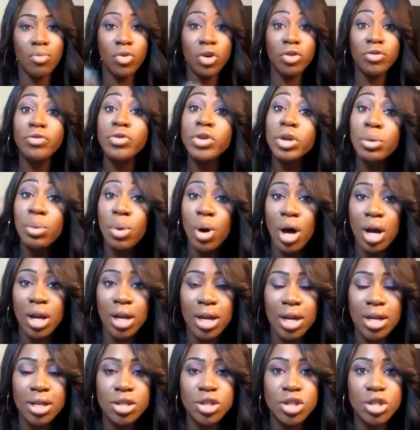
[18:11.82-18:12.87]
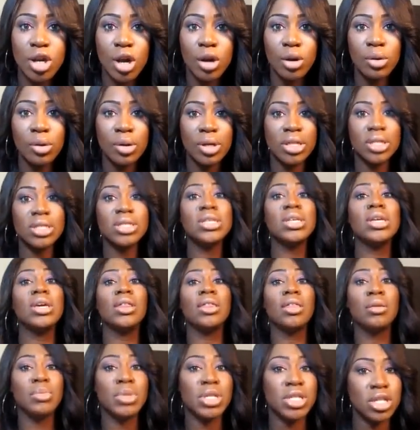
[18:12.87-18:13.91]
review on it, so you can see
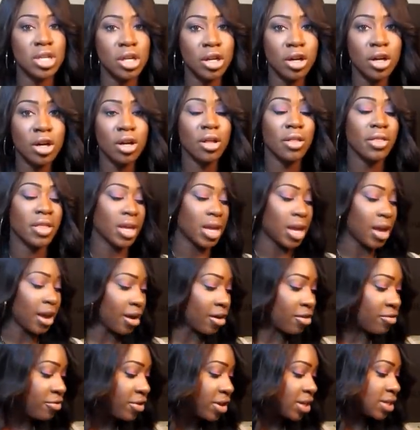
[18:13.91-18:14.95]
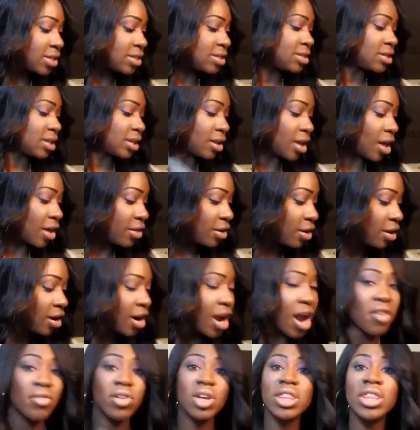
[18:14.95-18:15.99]
the material, the canvas, the leather,
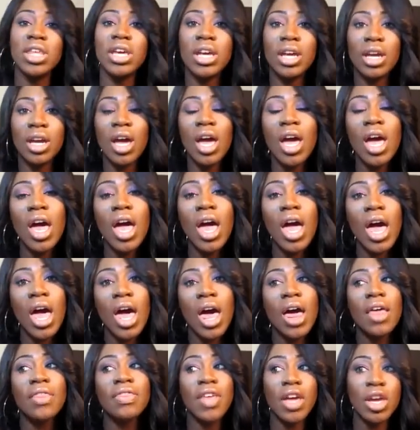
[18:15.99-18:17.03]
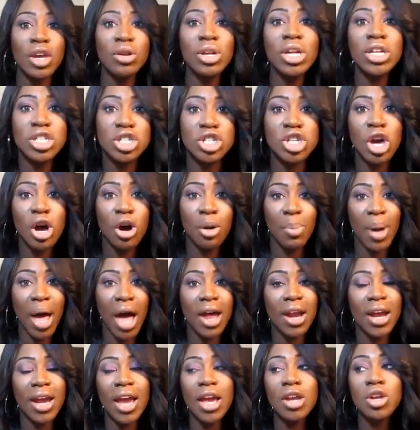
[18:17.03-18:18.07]
everything that you need to know
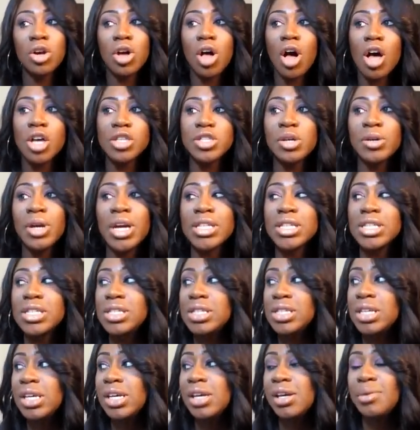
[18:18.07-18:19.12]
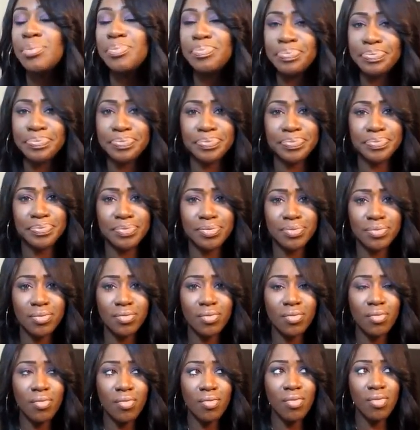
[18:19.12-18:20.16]
about it. And you'll also get to see
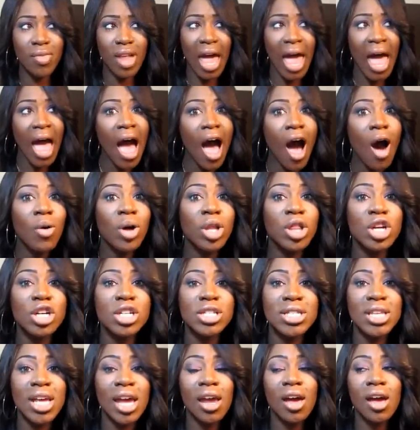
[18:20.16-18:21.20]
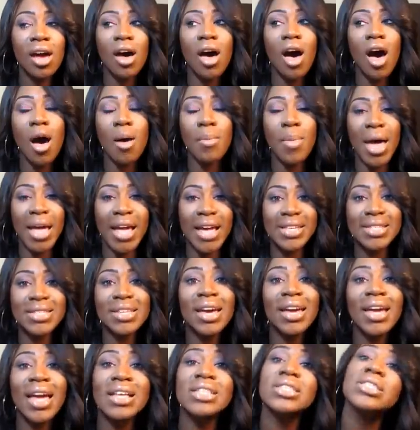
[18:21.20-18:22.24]
how it looks like, I guess,
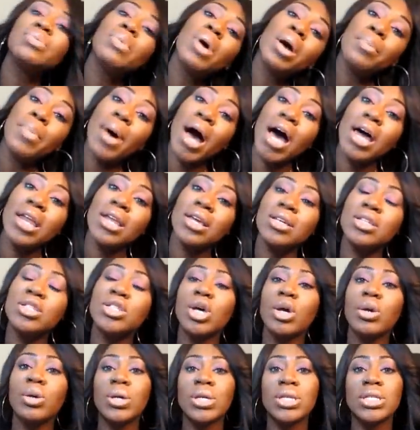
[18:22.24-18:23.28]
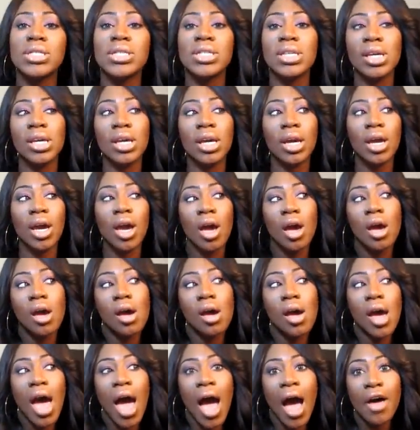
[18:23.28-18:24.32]
against my body, so you can see
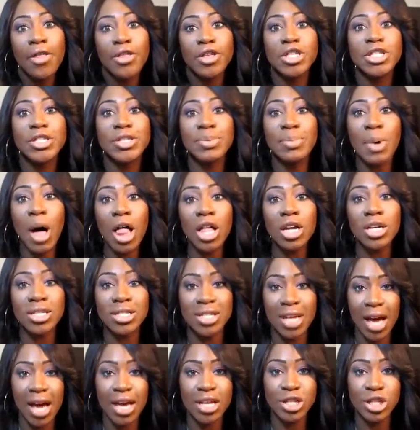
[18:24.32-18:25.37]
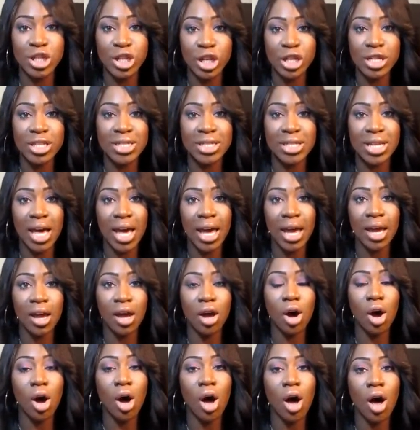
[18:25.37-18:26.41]
how the smaller size looks
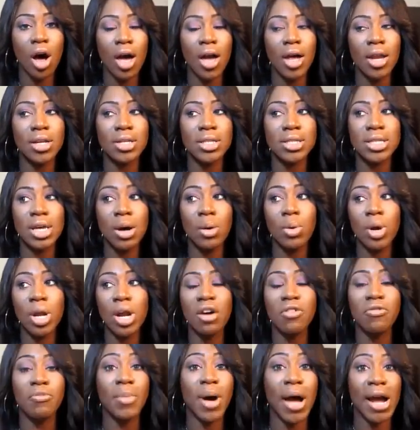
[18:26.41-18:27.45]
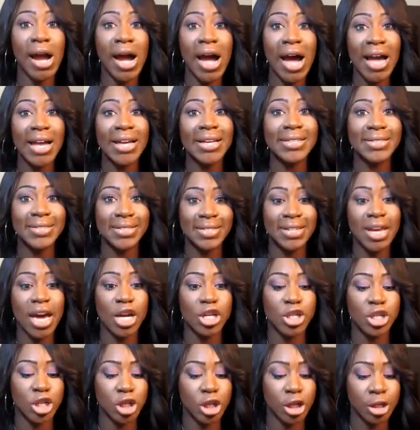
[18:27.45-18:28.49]
like on someone of my height and
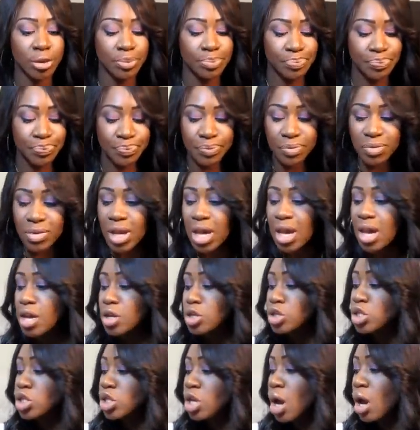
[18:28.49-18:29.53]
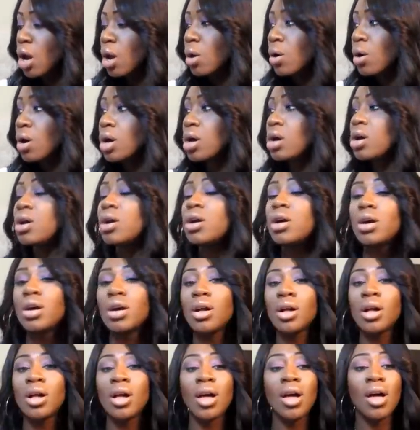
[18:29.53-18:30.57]
stature. So
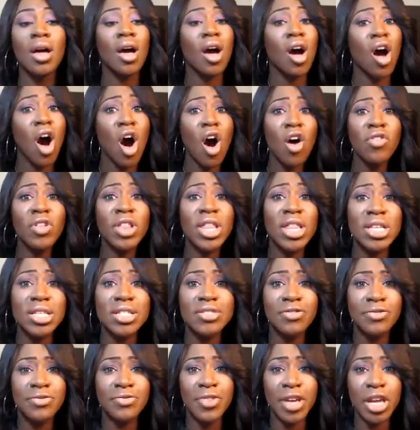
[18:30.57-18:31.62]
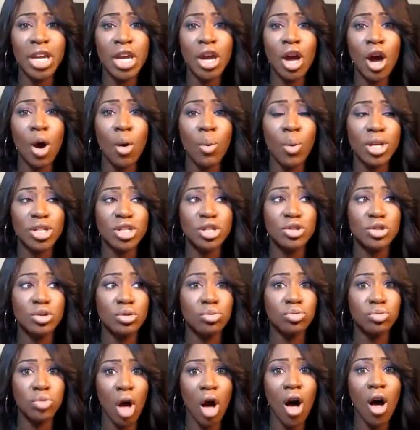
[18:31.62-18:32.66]
hopefully this video wasn't
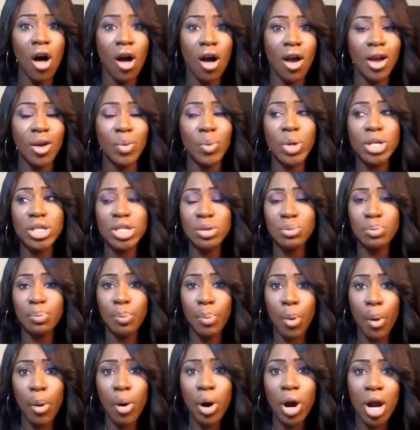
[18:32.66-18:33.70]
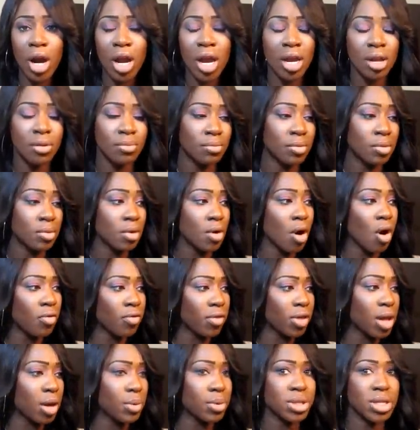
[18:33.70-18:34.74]
too long and wasn't boring, and
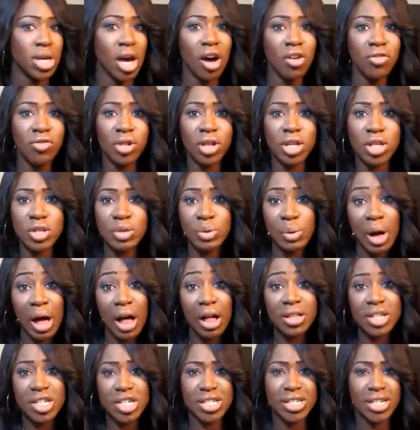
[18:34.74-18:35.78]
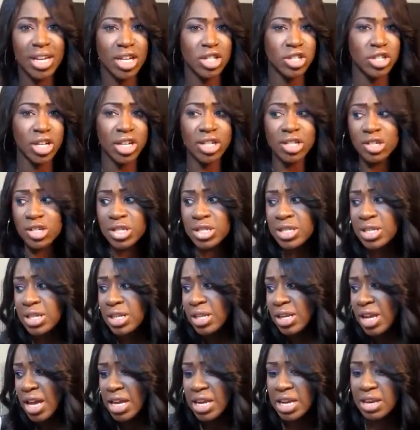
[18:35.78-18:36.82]
hopefully it was helpful as well, just in case you're interested
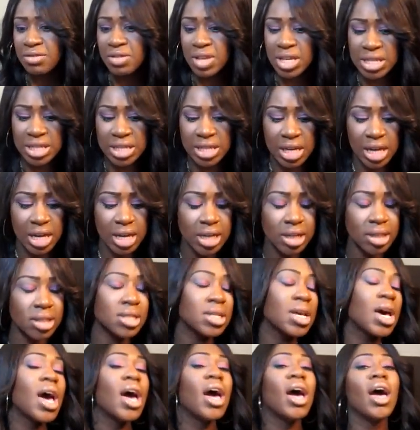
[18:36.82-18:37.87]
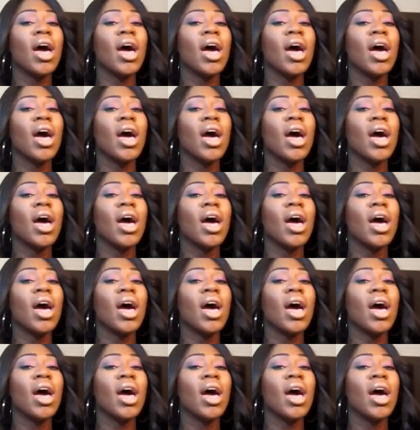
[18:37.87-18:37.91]
in any of these things.